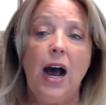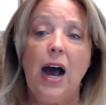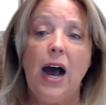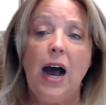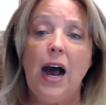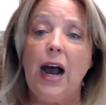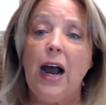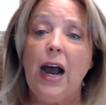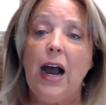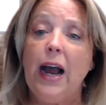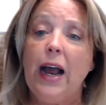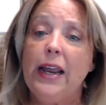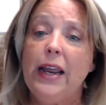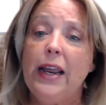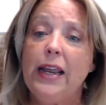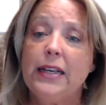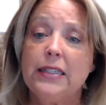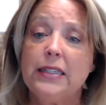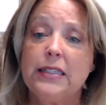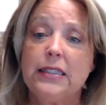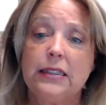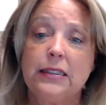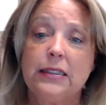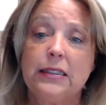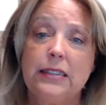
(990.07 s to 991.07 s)
I,
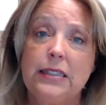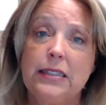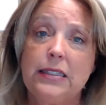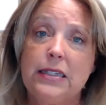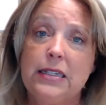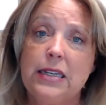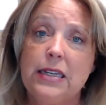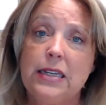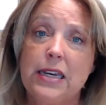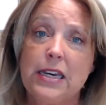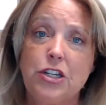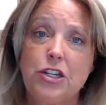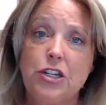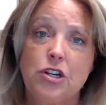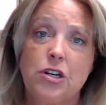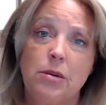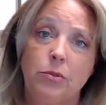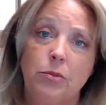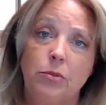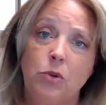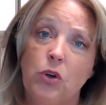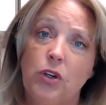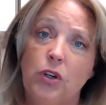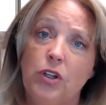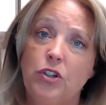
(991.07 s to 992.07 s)
as the listing agent,
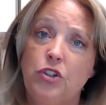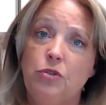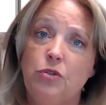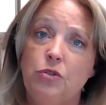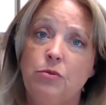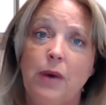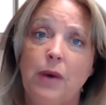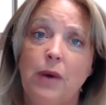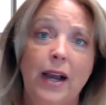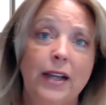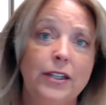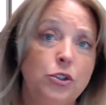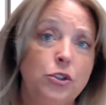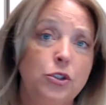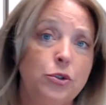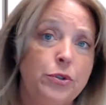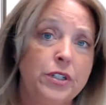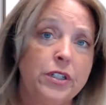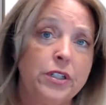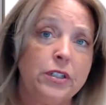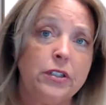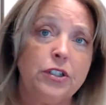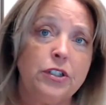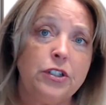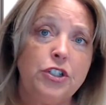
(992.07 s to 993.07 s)
am going to do my due
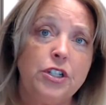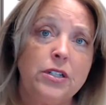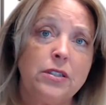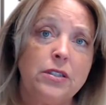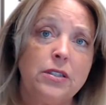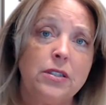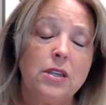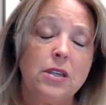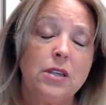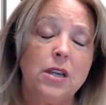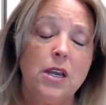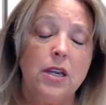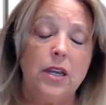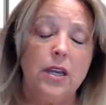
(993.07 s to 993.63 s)
diligence